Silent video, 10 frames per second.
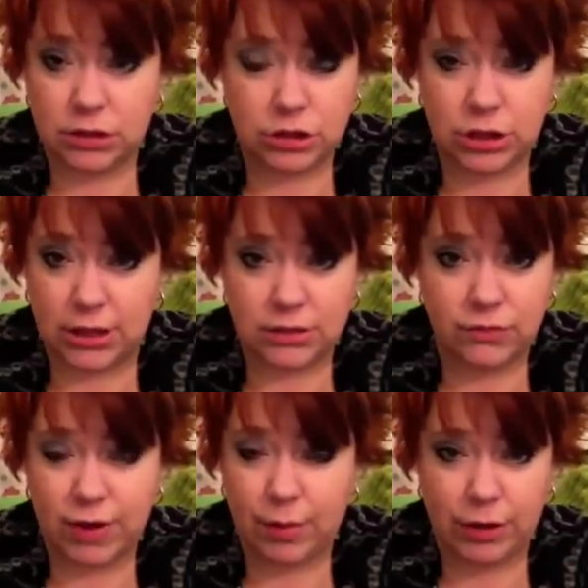just
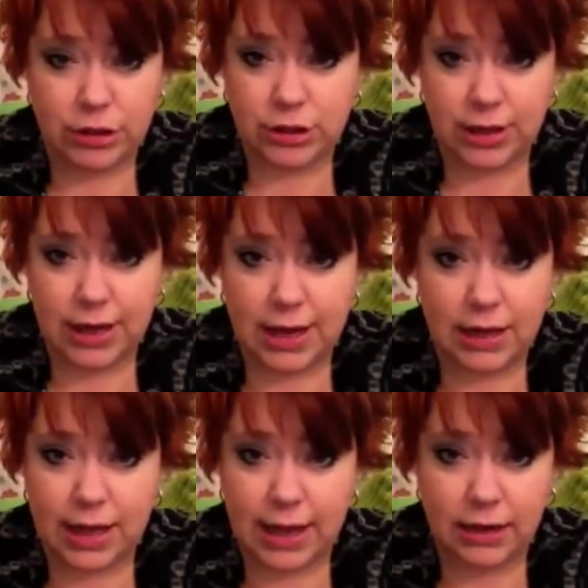vibrationally not
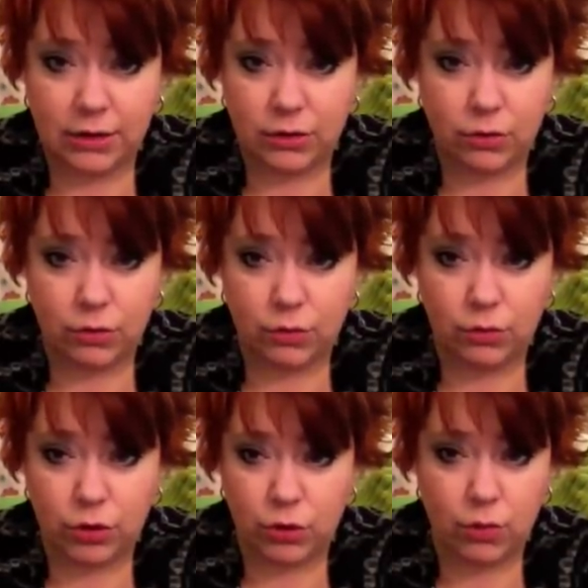aligned to who
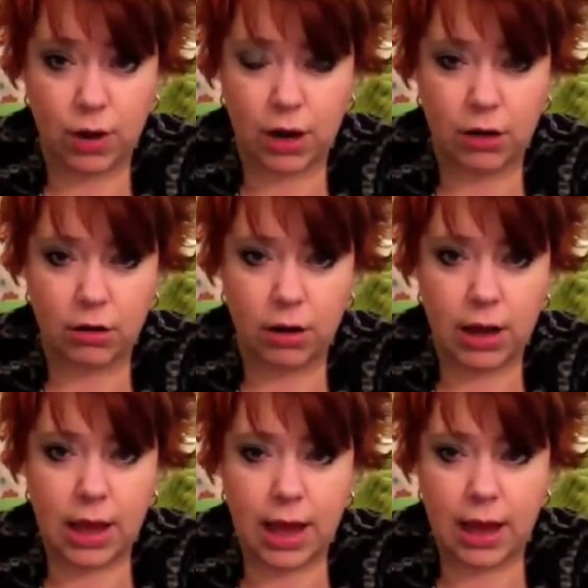you are
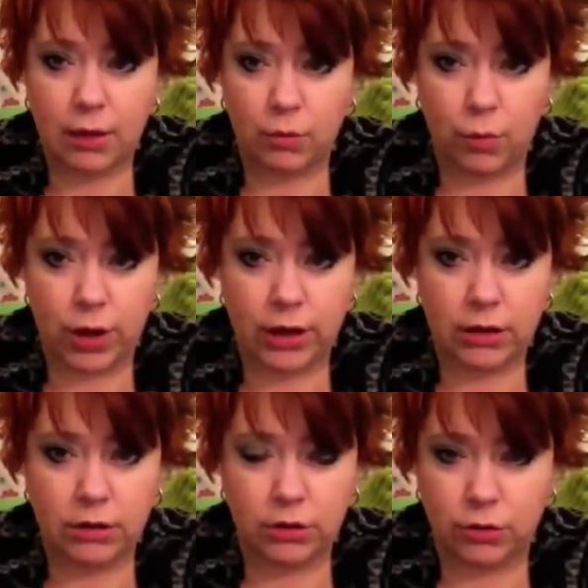and what
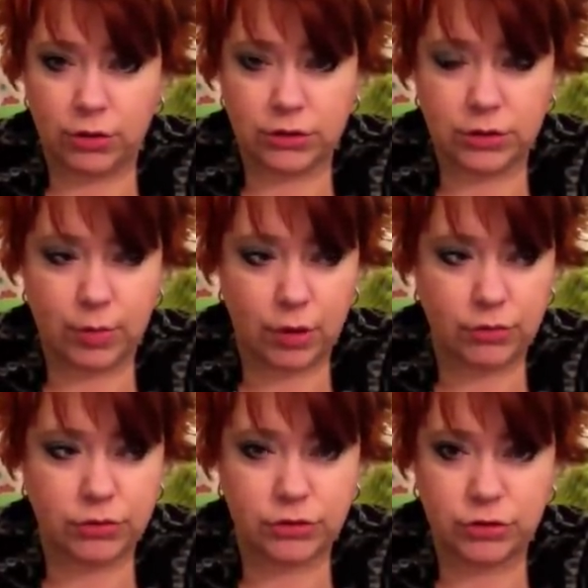you're
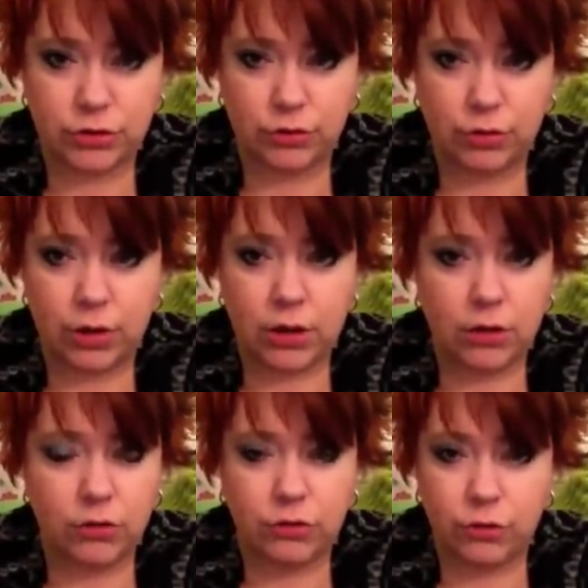supposed to
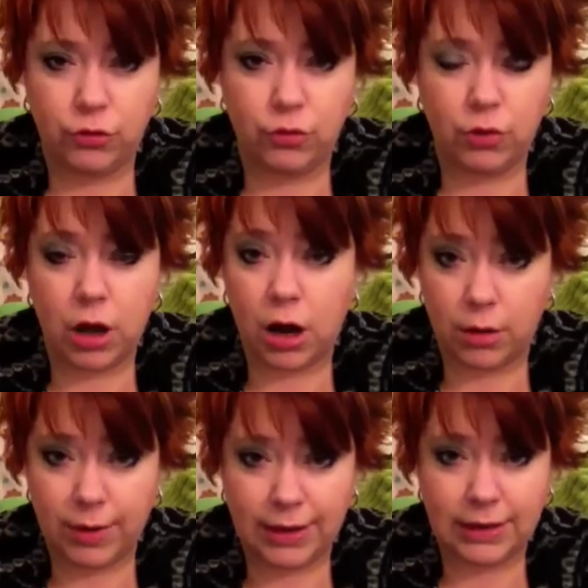do
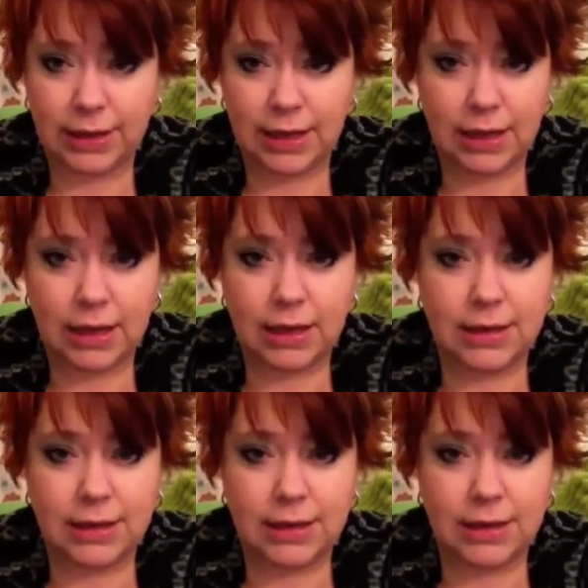karmically,